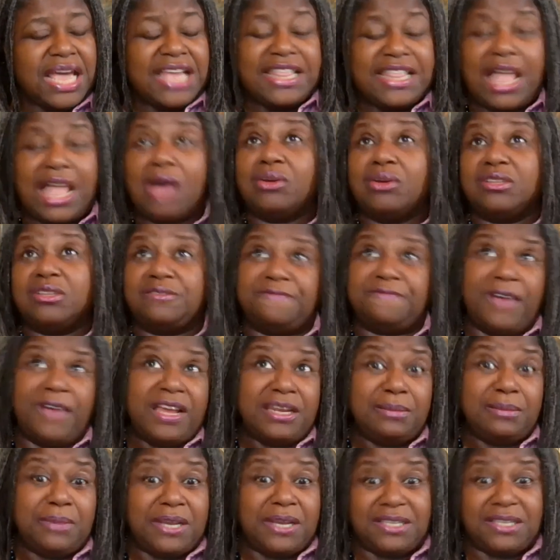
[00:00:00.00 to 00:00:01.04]
Now, it's
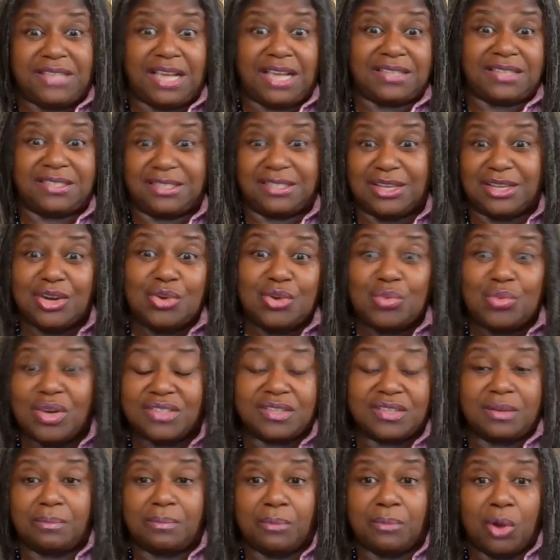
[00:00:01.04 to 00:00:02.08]
funny because I still
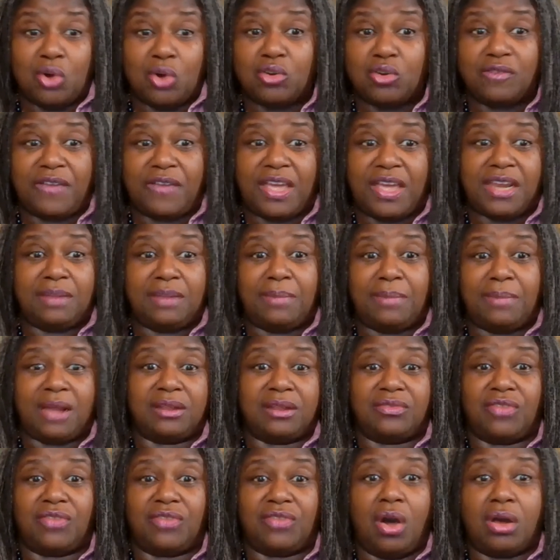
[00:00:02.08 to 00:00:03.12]
wasn't motivated by
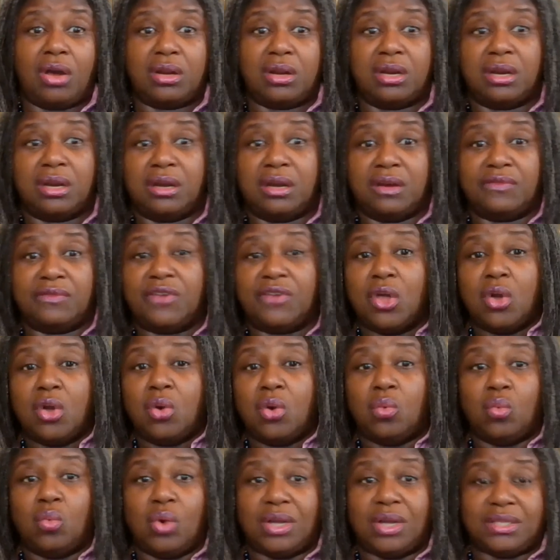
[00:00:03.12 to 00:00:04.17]
the thought of
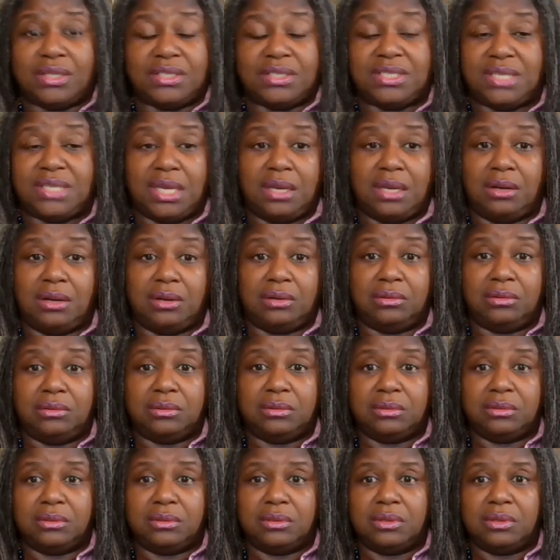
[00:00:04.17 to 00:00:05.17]
one cell,